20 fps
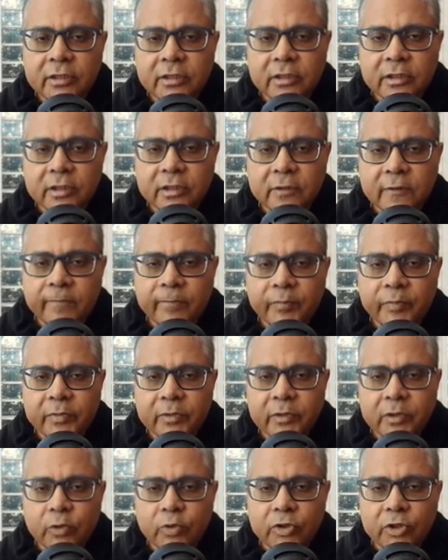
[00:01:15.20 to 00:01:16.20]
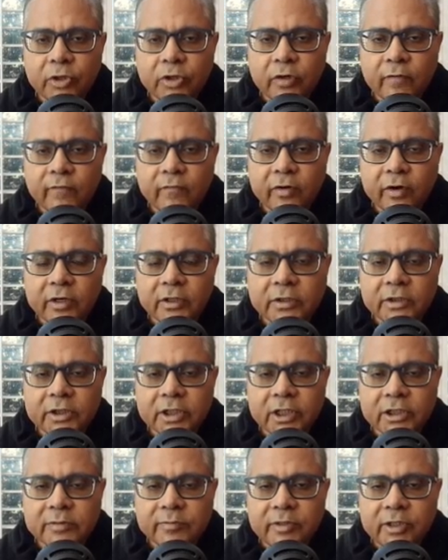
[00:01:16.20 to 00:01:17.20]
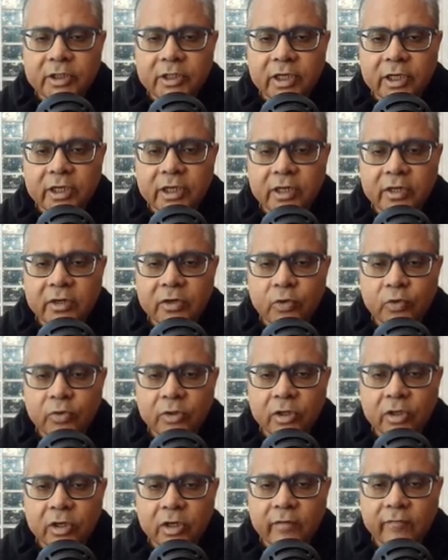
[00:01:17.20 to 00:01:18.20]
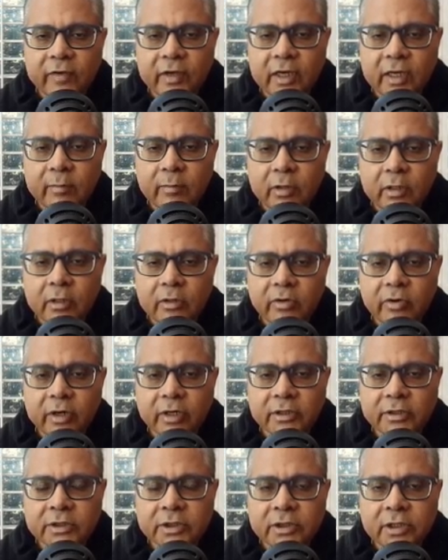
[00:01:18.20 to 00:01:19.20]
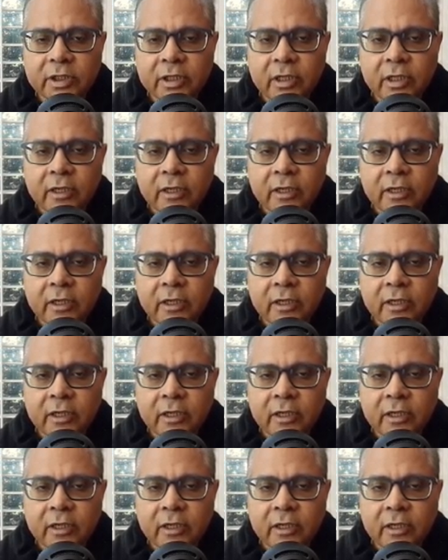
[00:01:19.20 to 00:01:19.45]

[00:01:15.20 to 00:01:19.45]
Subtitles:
The Newton of thrust has been taken into the available thrust,